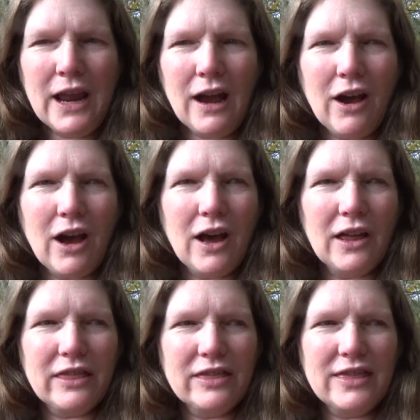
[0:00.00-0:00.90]

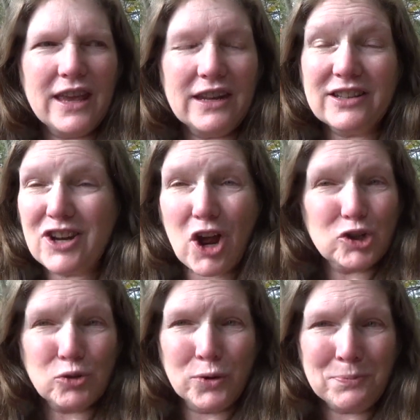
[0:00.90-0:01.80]
that is not
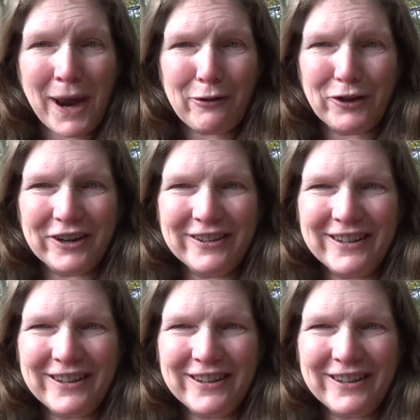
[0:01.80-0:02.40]
true power.